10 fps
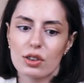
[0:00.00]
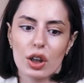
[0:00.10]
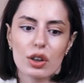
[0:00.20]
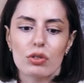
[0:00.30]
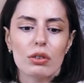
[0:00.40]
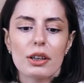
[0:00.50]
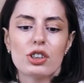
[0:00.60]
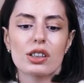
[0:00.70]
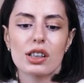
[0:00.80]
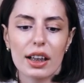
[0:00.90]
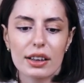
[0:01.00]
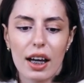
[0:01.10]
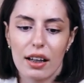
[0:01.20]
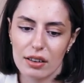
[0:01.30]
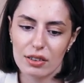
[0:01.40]
it couldn't be just like
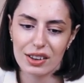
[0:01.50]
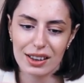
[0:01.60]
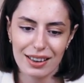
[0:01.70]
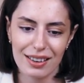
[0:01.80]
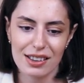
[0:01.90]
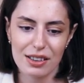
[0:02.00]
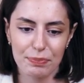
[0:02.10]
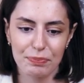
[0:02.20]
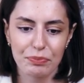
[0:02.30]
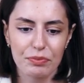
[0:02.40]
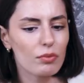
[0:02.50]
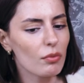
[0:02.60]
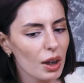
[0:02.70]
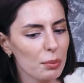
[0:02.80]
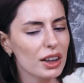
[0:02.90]
that. Look at that.
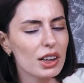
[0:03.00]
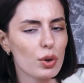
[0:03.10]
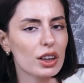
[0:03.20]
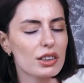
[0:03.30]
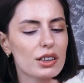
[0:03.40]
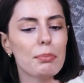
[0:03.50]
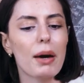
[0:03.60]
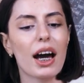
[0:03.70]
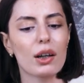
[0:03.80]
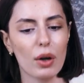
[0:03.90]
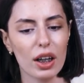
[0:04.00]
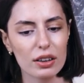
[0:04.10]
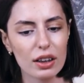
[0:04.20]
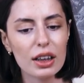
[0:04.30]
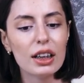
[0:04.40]
But this one is the bad
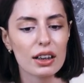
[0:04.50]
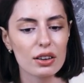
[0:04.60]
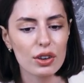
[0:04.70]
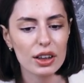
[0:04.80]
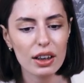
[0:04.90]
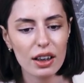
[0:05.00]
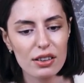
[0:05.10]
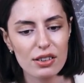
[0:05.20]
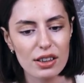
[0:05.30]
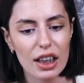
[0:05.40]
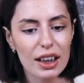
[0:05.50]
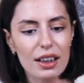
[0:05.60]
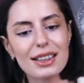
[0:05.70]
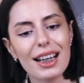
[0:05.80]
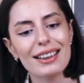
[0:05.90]
one. Look at this.
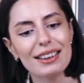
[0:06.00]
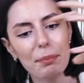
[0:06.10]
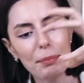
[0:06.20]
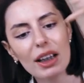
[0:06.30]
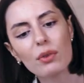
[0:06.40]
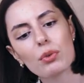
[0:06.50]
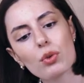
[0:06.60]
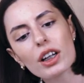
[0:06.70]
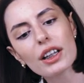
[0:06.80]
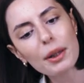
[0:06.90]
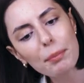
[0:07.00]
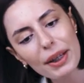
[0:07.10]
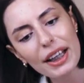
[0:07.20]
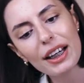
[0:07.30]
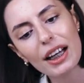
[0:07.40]
It's kind of the peak. We were in the
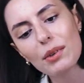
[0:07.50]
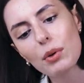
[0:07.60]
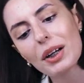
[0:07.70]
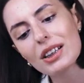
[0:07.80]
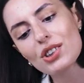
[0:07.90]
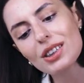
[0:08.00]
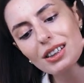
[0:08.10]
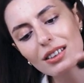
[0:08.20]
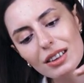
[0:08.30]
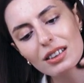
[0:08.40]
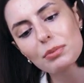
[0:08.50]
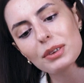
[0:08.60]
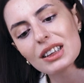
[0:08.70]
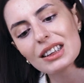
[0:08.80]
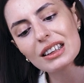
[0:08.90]
peak and we went just a little
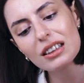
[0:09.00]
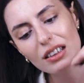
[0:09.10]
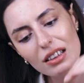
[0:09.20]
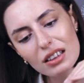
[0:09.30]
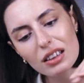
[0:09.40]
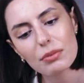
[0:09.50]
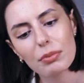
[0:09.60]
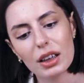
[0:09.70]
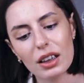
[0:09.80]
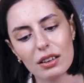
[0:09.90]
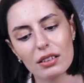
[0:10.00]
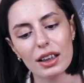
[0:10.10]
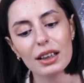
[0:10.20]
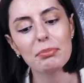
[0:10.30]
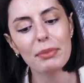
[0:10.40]
bit and a little bit.
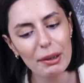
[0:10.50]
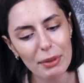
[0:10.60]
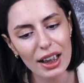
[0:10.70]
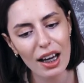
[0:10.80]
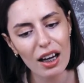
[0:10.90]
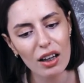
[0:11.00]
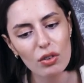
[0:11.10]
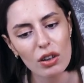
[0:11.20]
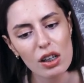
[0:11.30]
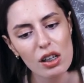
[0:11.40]
And maybe now,